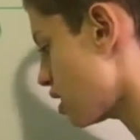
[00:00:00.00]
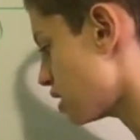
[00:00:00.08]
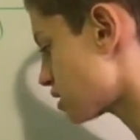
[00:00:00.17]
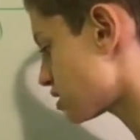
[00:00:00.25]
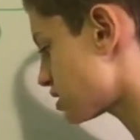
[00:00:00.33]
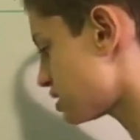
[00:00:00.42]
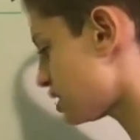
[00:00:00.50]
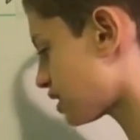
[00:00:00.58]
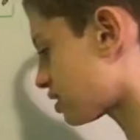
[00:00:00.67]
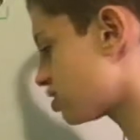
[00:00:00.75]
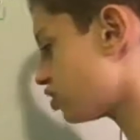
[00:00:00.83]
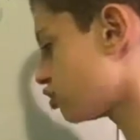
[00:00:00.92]
c
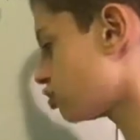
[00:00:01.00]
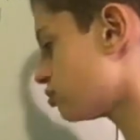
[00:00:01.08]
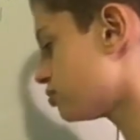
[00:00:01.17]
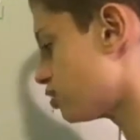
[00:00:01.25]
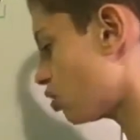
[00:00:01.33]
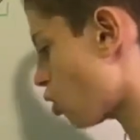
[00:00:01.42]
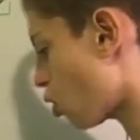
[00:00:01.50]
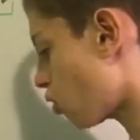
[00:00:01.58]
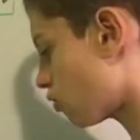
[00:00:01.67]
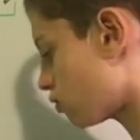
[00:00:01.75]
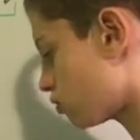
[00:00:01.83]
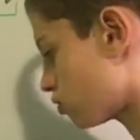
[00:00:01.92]
cubed,
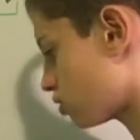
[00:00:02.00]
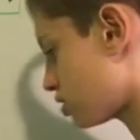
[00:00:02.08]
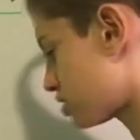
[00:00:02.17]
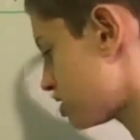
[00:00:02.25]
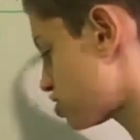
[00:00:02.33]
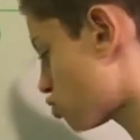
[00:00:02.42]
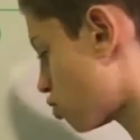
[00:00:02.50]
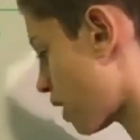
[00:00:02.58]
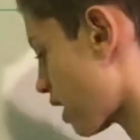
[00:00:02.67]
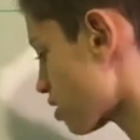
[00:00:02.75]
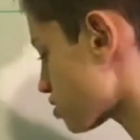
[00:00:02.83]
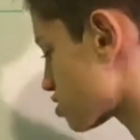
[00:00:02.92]
or c
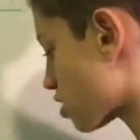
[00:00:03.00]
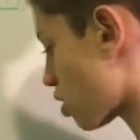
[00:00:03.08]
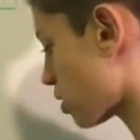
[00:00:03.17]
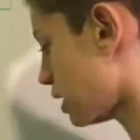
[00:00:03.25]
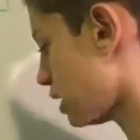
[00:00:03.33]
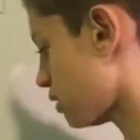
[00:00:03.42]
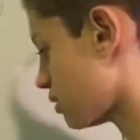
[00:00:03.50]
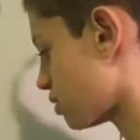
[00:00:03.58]
squared, sorry,